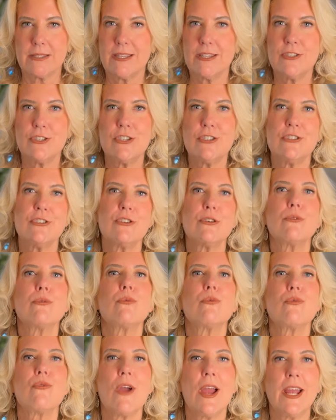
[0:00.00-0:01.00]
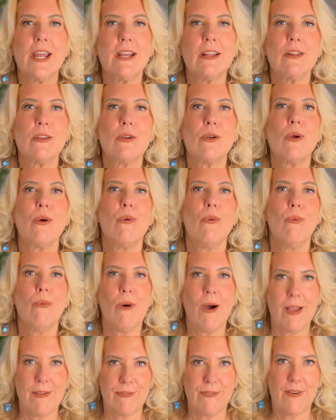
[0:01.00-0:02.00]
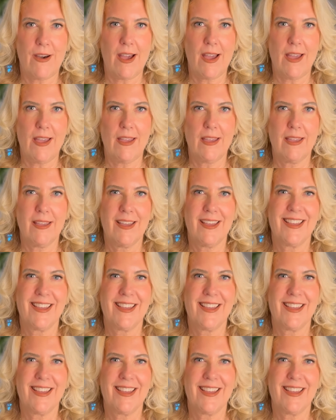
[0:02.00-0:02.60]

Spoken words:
That's just your regular Wi-Fi.